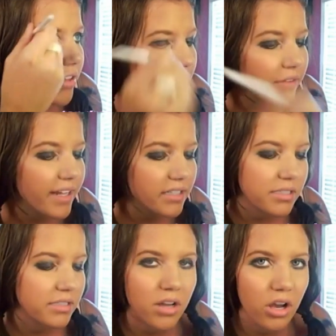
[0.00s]
your hair color.
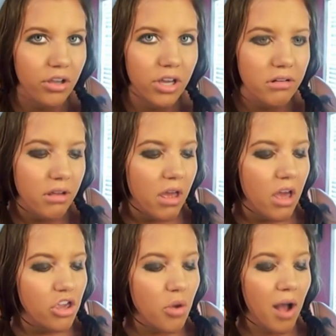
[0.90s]
That's not good.
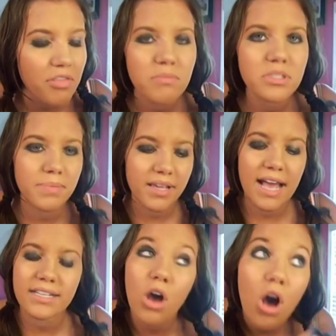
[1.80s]
You want them
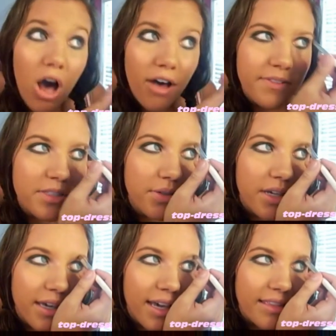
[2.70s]
to be as
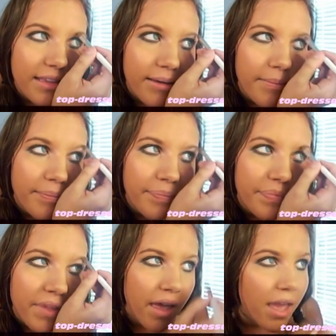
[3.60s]
off as you can get
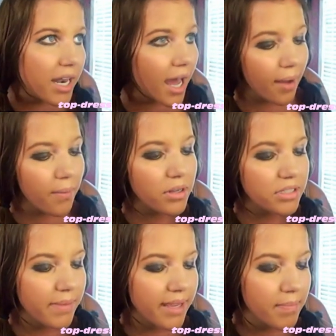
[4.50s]
them. And
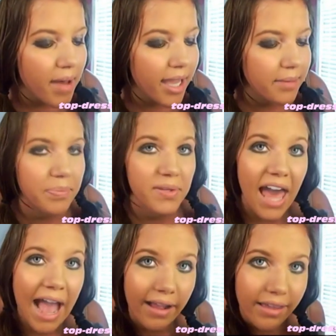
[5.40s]
I want to make
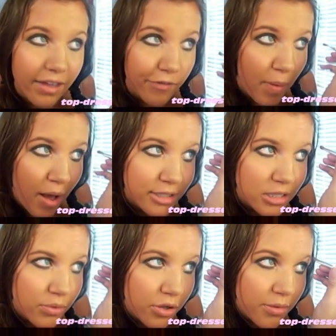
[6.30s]
mine black if
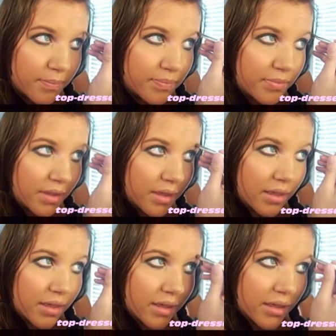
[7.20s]
possible.
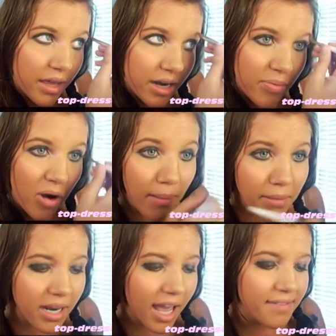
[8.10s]
And I'm
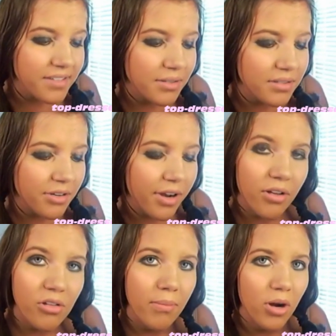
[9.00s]
probably going to have to
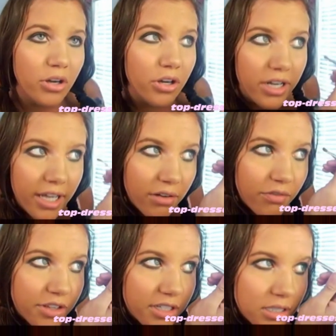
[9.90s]
use a Crayola marker
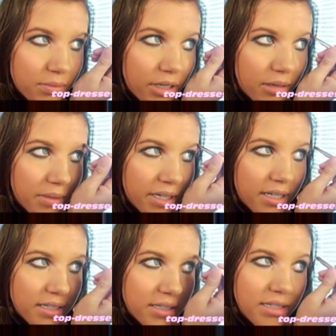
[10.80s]
again for this
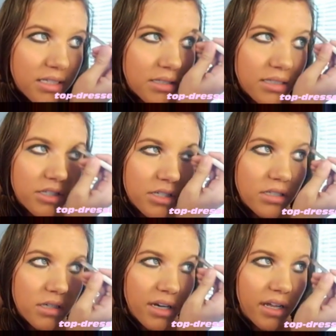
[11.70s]
one because this
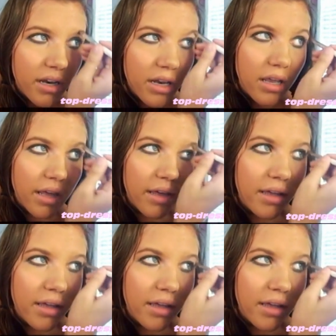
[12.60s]
is just not